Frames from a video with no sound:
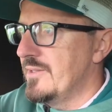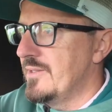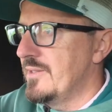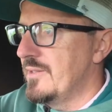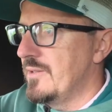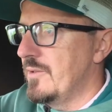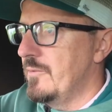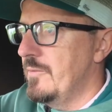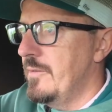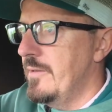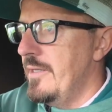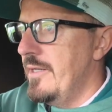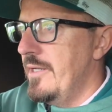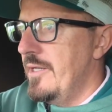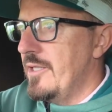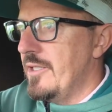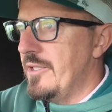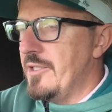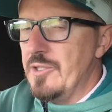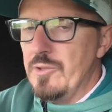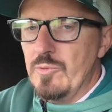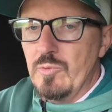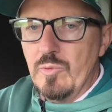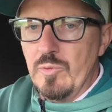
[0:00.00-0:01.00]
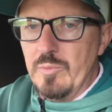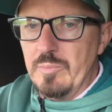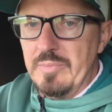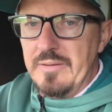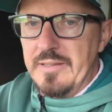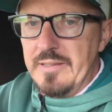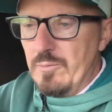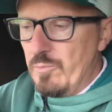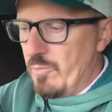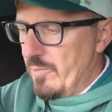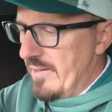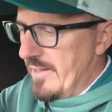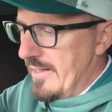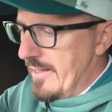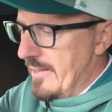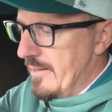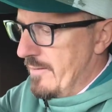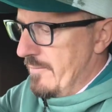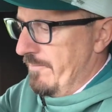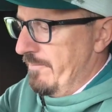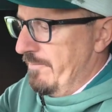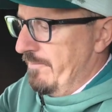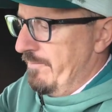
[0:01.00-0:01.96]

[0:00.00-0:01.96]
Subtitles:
So you would be within